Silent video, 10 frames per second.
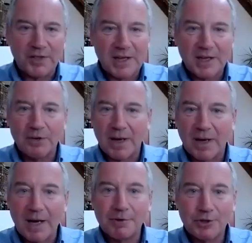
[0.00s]
Well, thank
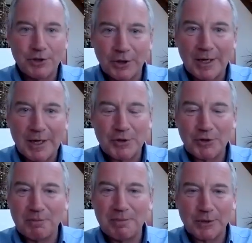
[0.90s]
you, and I'm
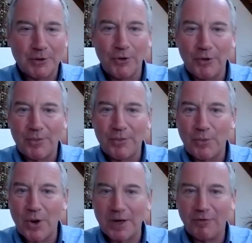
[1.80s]
certainly going to miss all
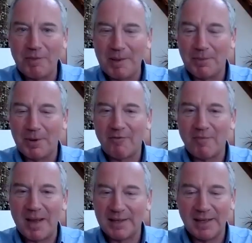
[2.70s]
the wonderful
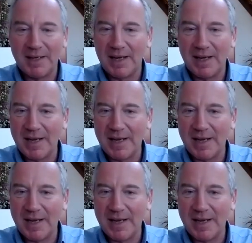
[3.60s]
people I've met in